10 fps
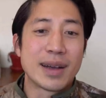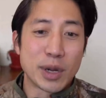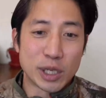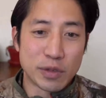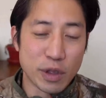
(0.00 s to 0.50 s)
a
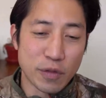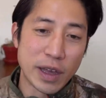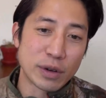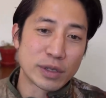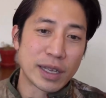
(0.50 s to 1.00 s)
bunch of other
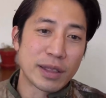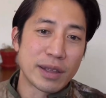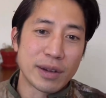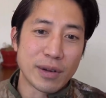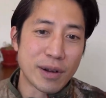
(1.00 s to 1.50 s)
founders
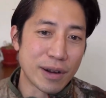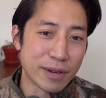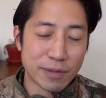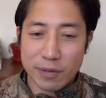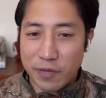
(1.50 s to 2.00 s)
out there
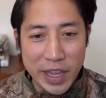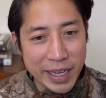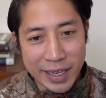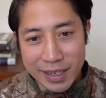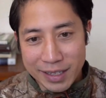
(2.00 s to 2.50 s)
are
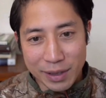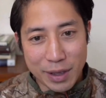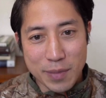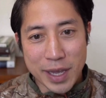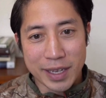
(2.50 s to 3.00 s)
faking it until
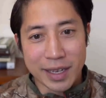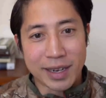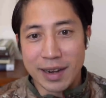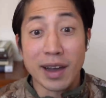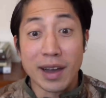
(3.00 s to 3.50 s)
they make
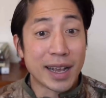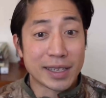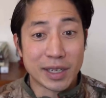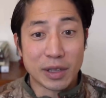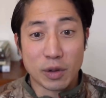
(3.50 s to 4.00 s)
it and not
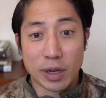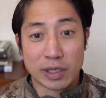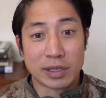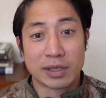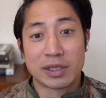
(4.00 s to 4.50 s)
asking the
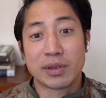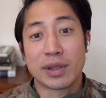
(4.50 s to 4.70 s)
questions.